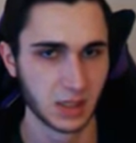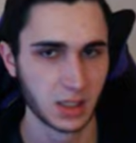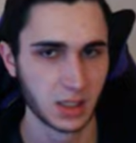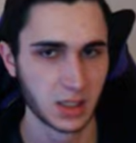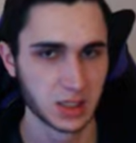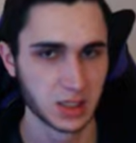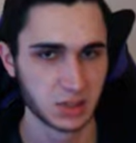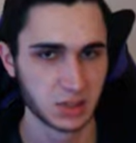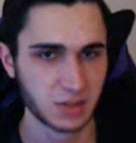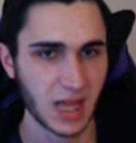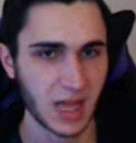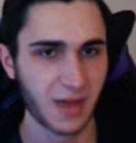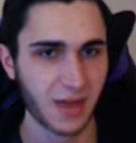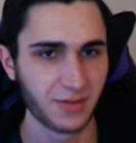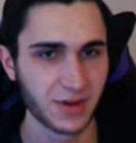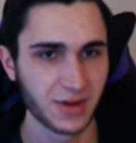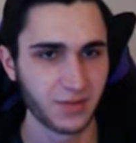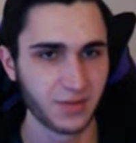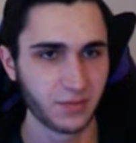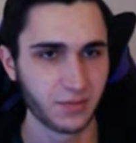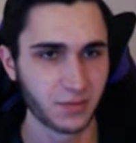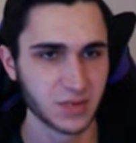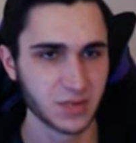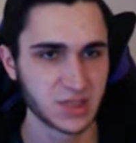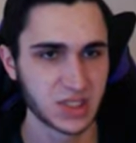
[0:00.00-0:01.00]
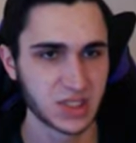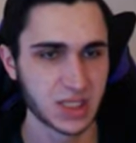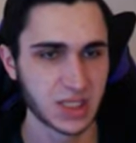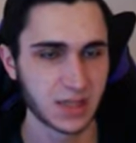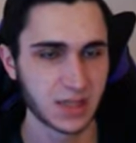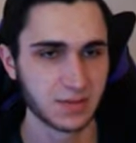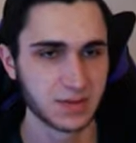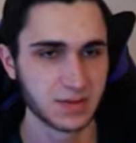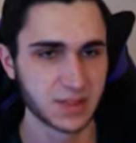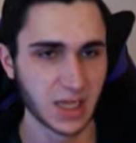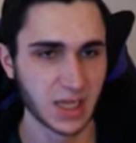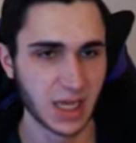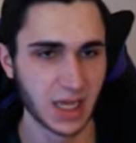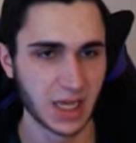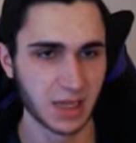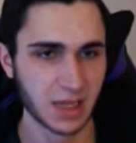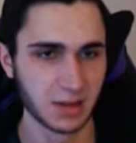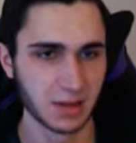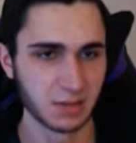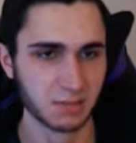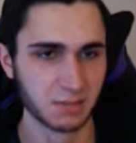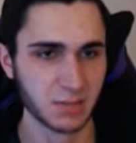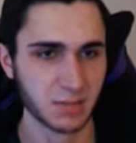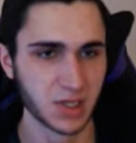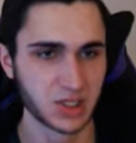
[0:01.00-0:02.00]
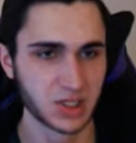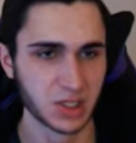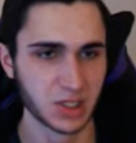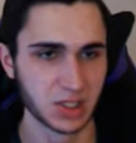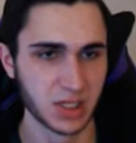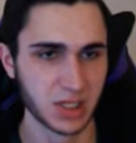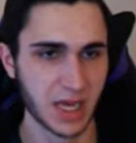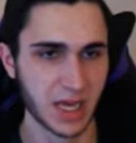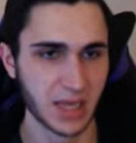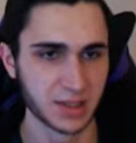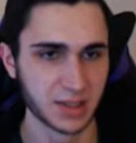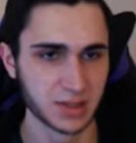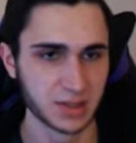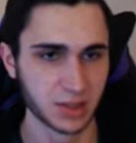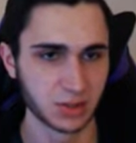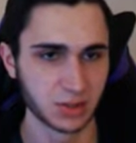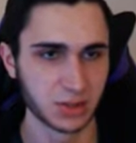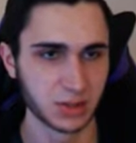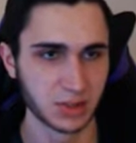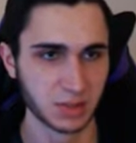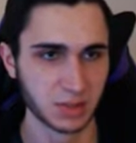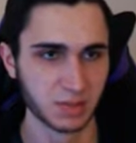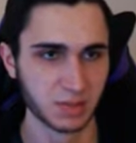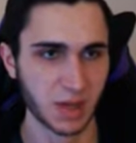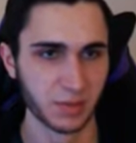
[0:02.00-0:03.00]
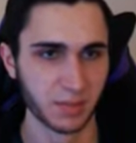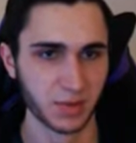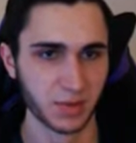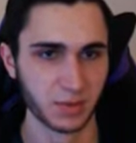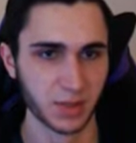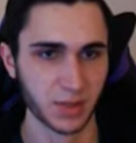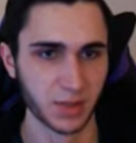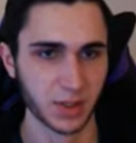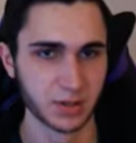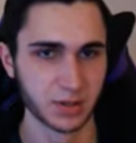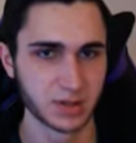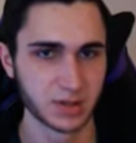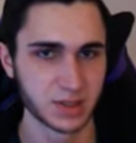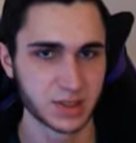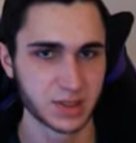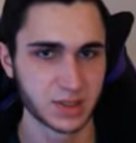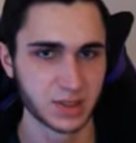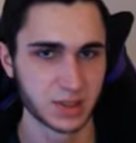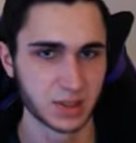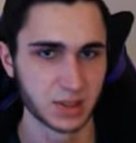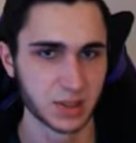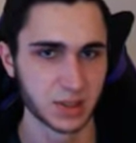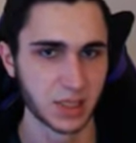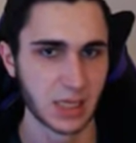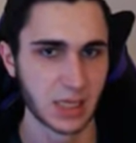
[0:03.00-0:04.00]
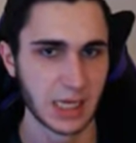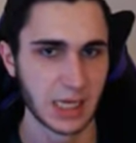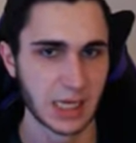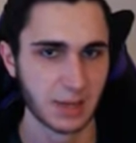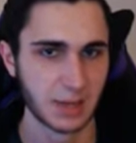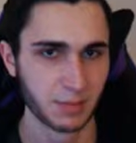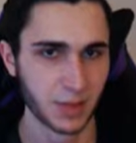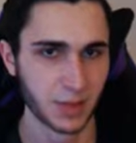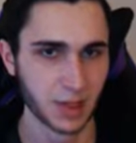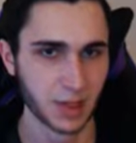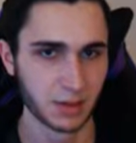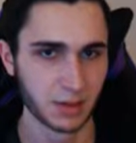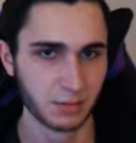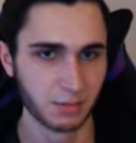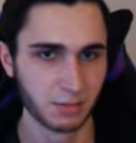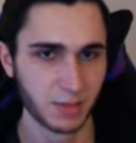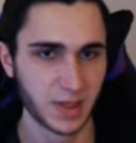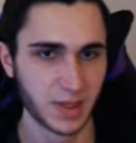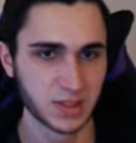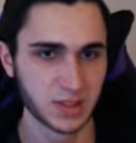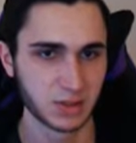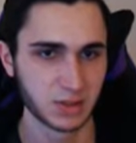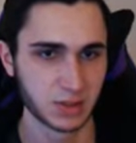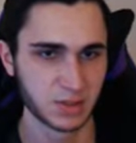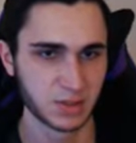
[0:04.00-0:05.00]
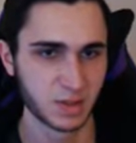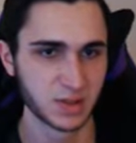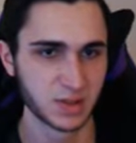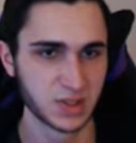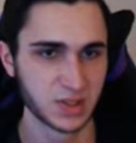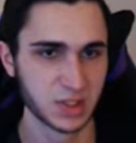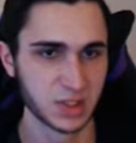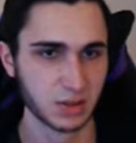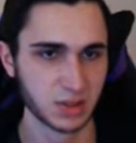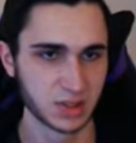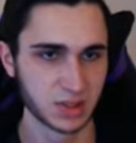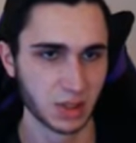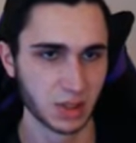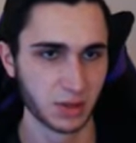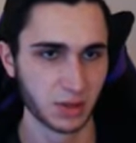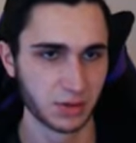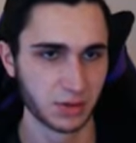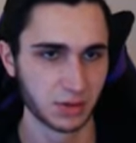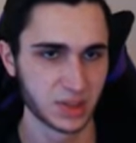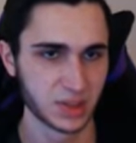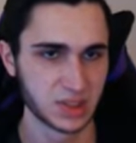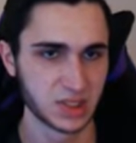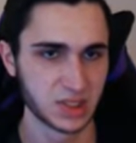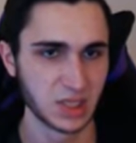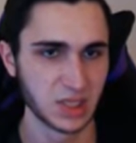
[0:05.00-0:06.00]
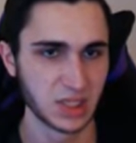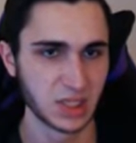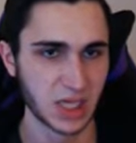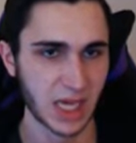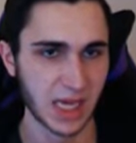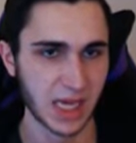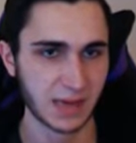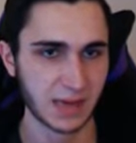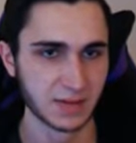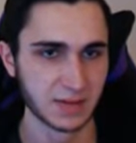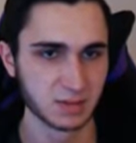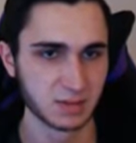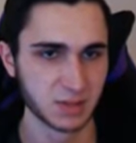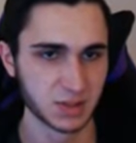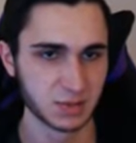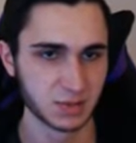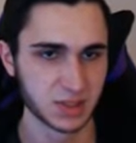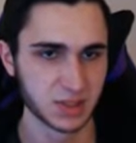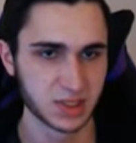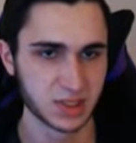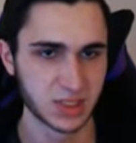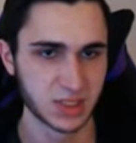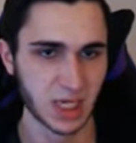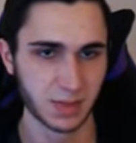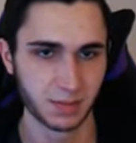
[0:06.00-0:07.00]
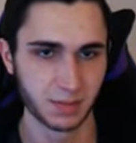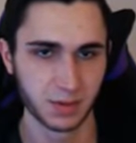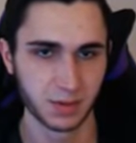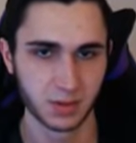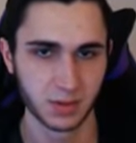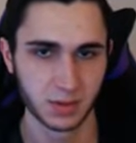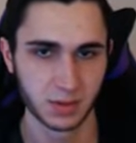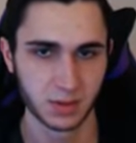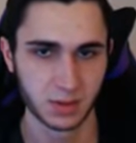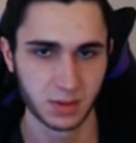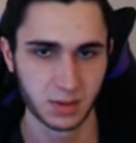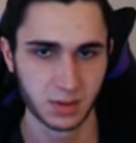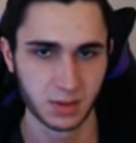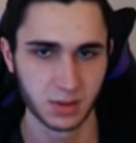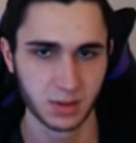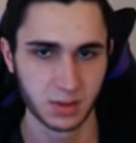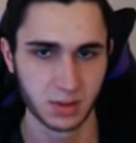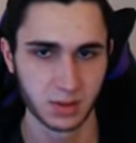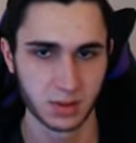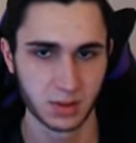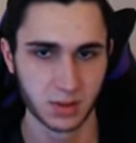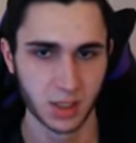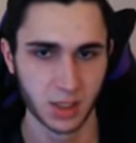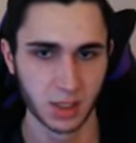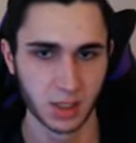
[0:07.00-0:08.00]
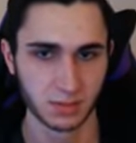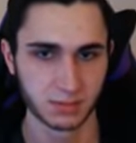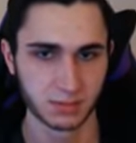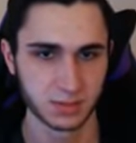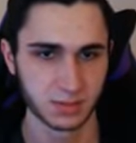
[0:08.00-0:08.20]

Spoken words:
So we haven't even received a mission yet to clear the bumper boats. But basically what you're supposed to do is go through the sea caves, which we skip. Oh.